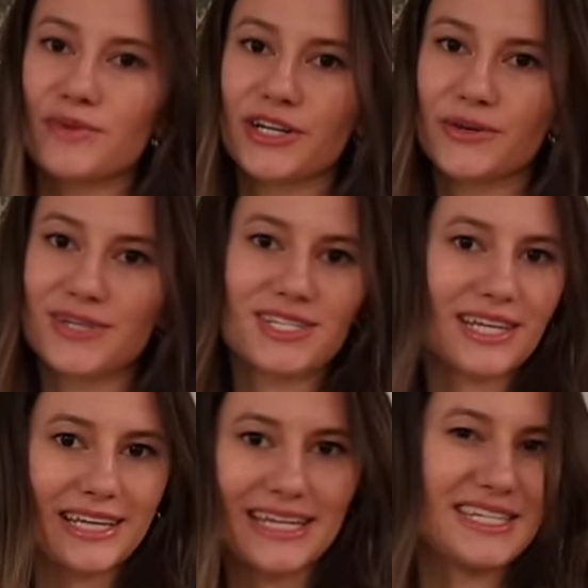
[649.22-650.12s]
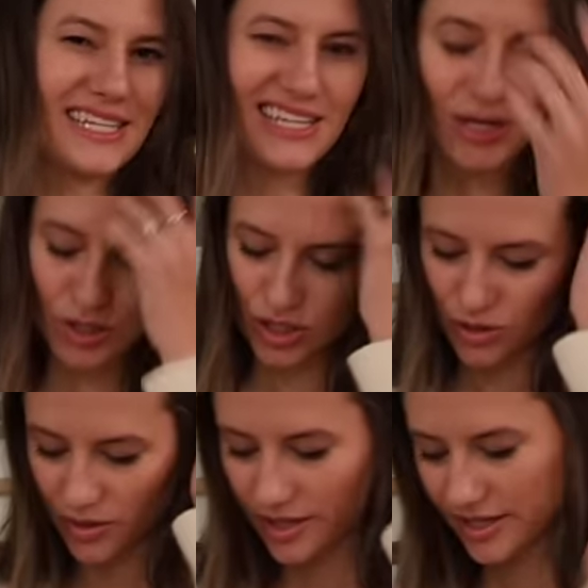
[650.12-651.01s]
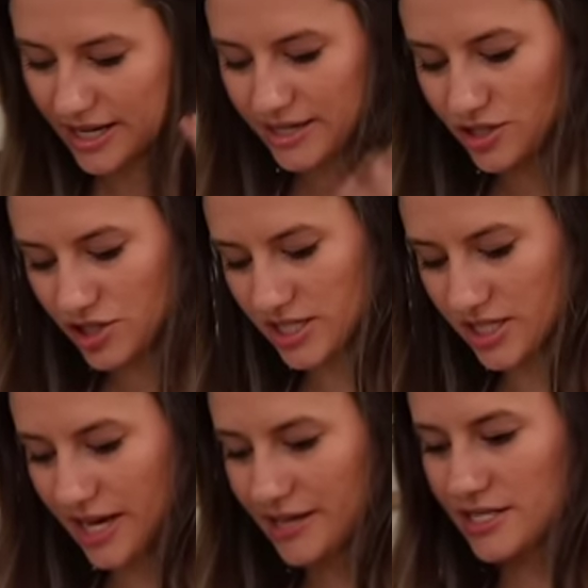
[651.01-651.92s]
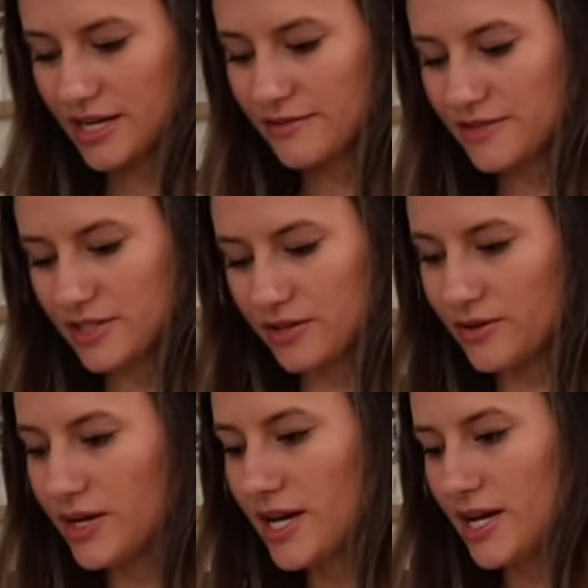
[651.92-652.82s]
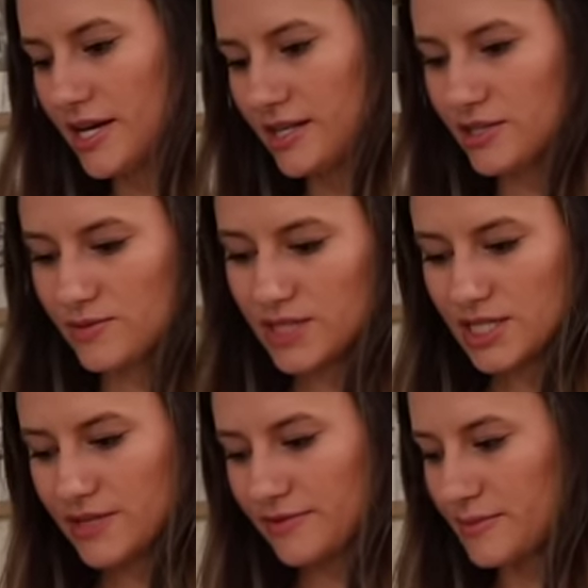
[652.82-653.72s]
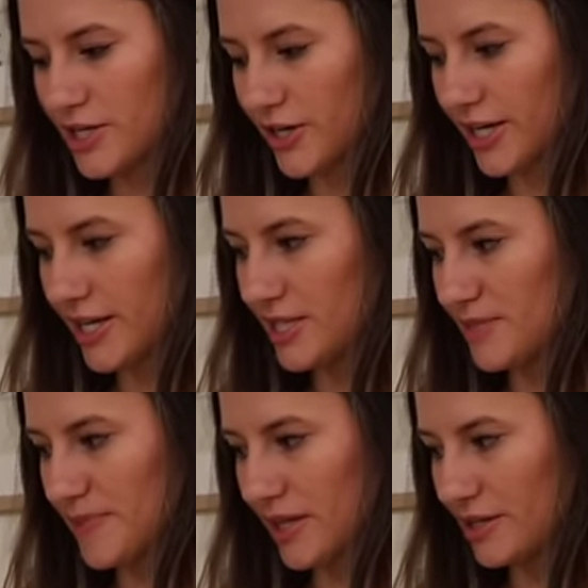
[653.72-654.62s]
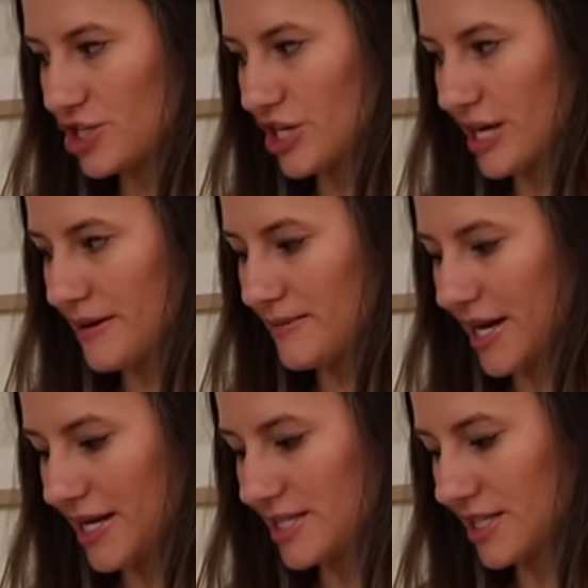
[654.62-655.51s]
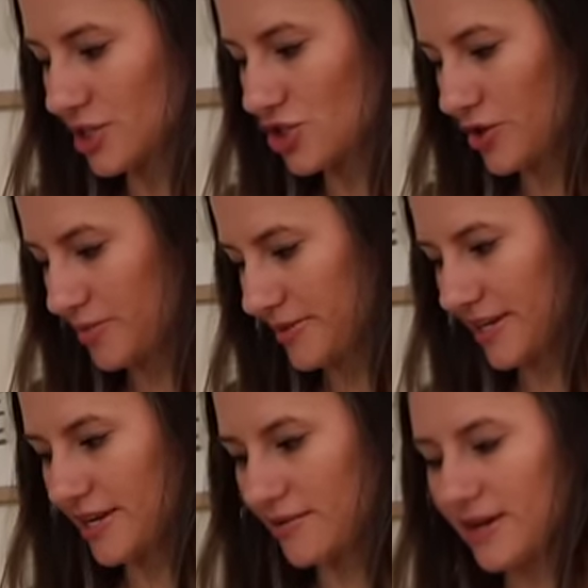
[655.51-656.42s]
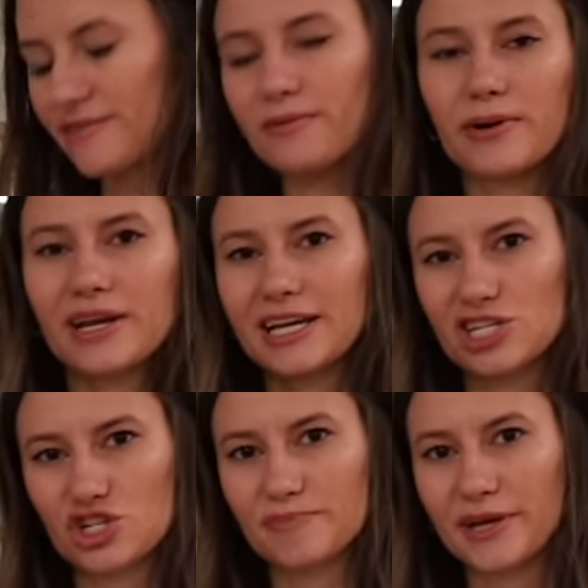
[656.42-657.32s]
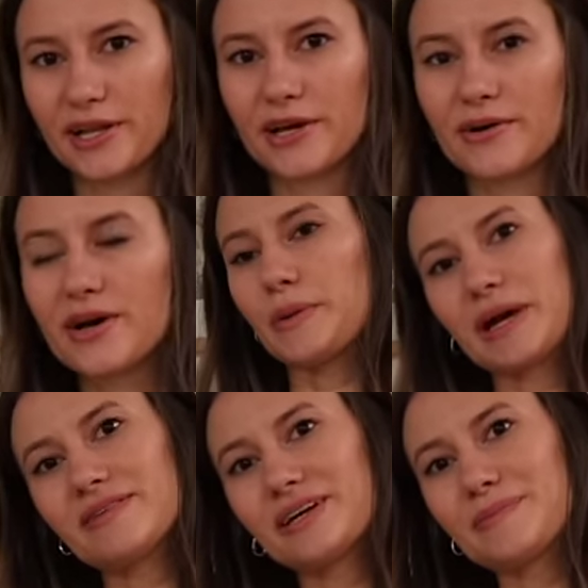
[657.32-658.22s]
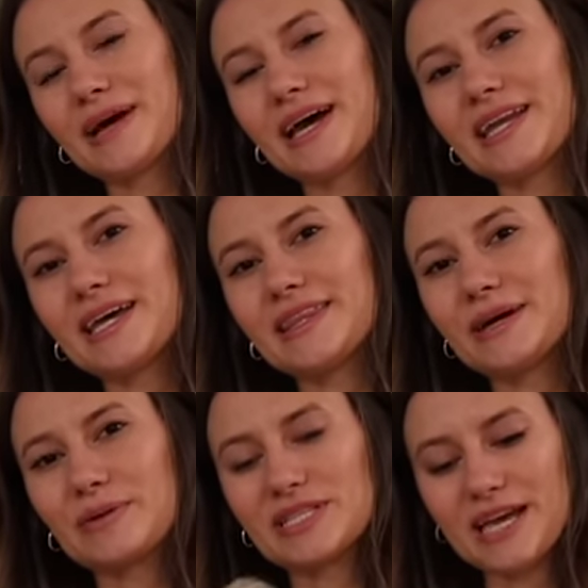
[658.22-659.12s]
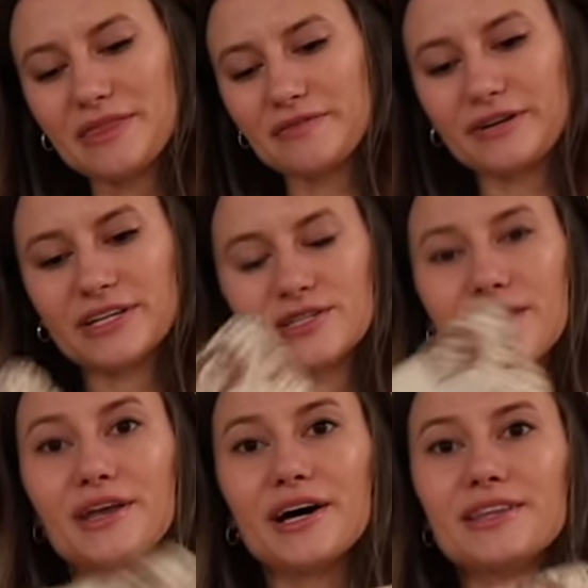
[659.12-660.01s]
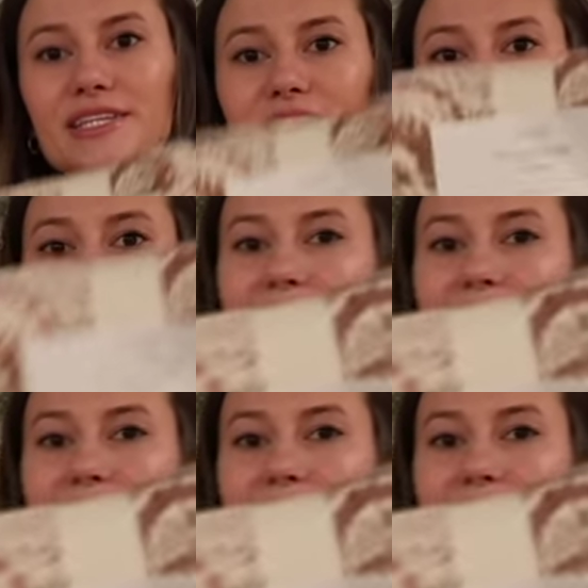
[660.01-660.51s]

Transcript: Market, which is like that discount store that usually has a lot of stuff. So this was from Target, it's a pillow sham. I just think it's so pretty, and we have one extra pillow that we have on our bed that we set in the front, so I thought this little